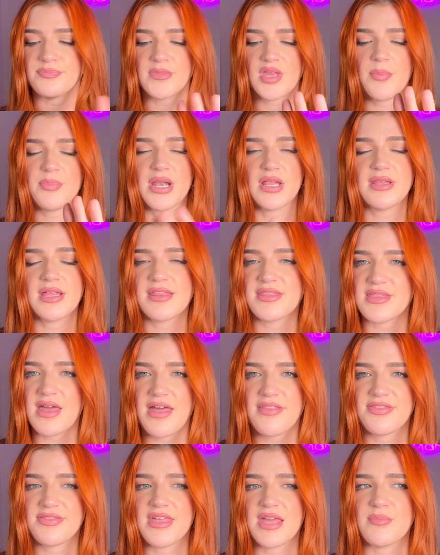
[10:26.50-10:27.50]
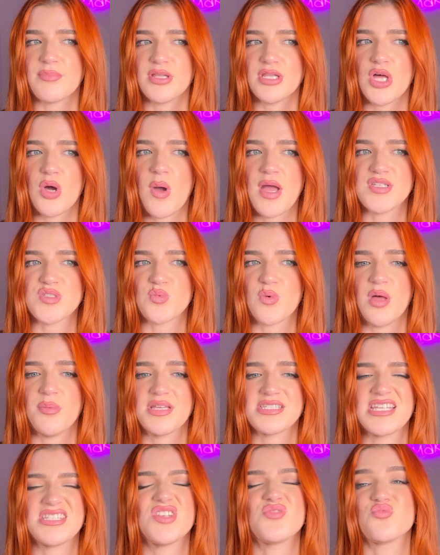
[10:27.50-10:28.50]
But I'll link that thing below as well because
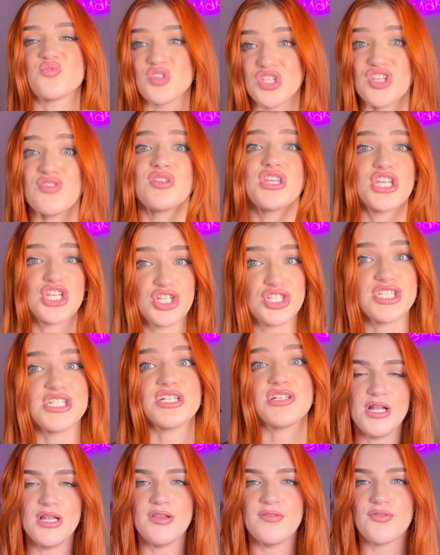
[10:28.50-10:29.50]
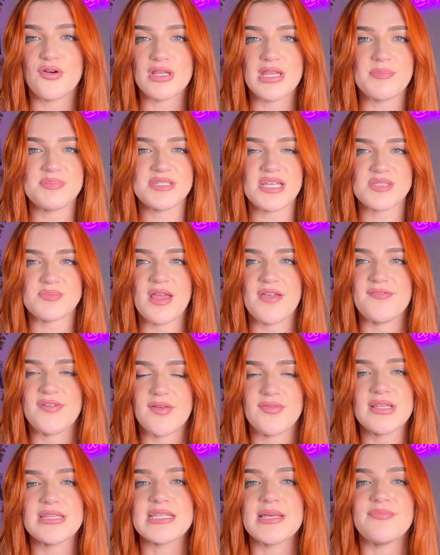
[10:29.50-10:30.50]
it's a really, really good deal. For lipsticks, my
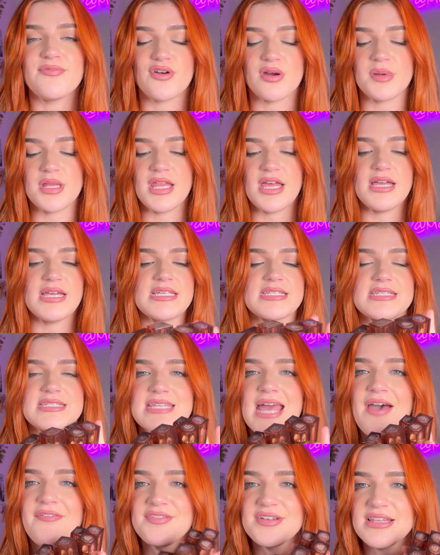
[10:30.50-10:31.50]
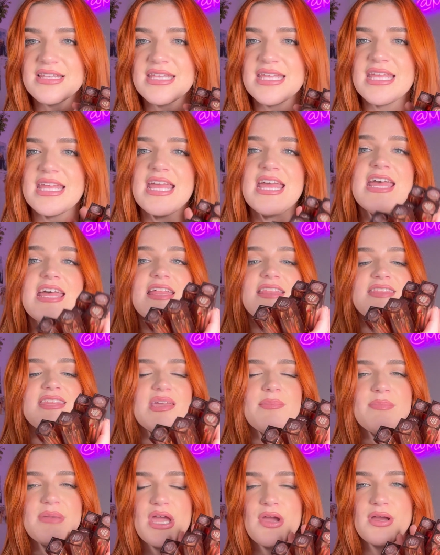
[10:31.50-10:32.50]
favorite lip formula is definitely the
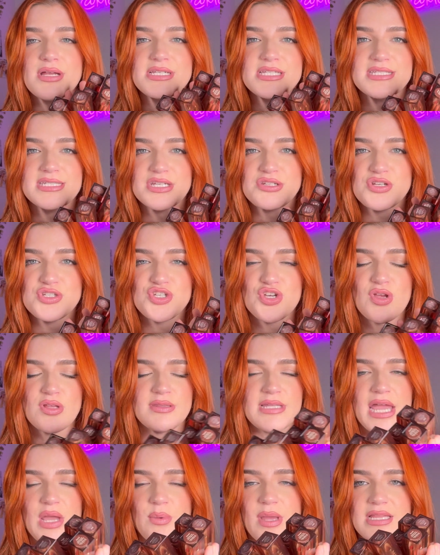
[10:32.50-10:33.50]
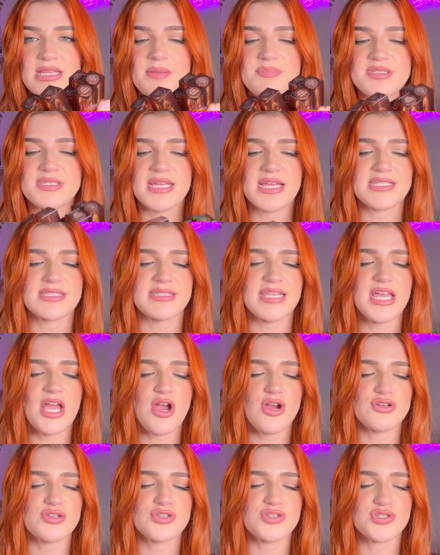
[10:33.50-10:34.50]
Merit Signature Lightweight Lipsticks. They
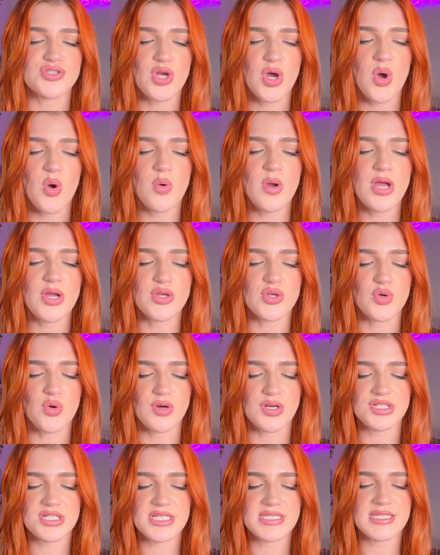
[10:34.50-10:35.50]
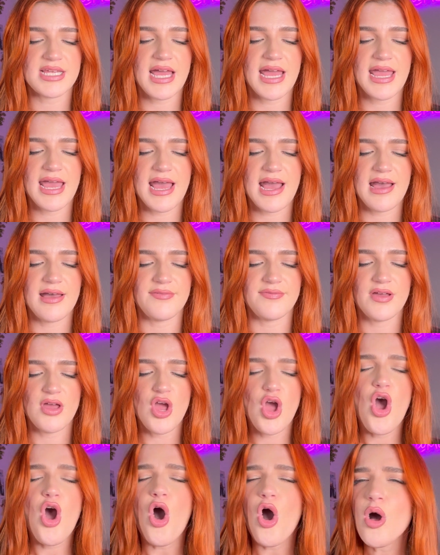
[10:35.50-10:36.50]
are so gorgeous. I have
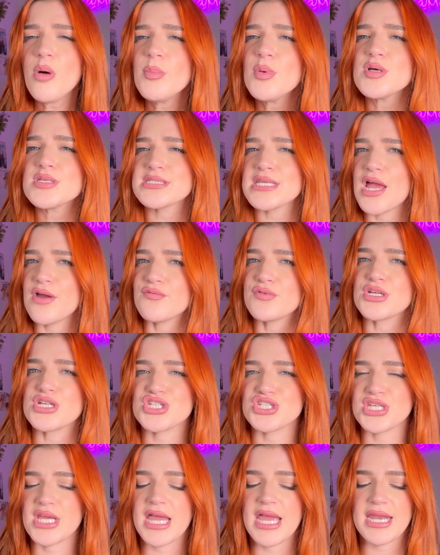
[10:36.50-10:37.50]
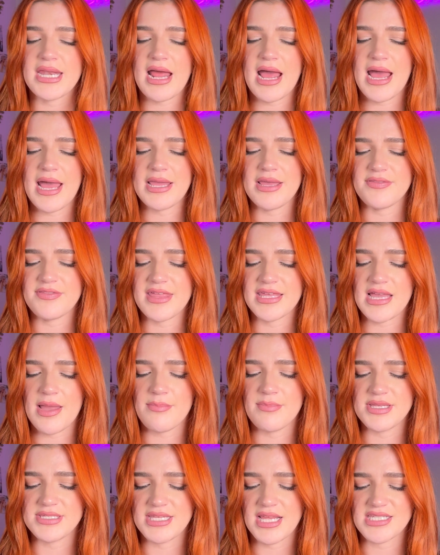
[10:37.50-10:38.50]
almost every shade. I think I'm
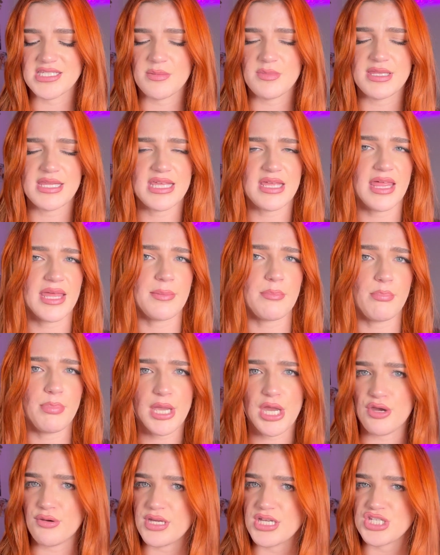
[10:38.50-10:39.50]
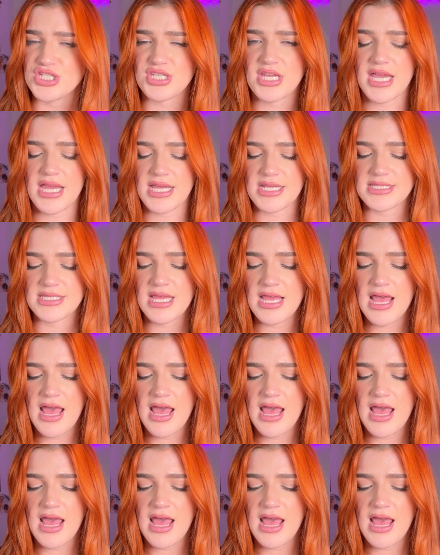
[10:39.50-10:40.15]
missing some of the berry shades.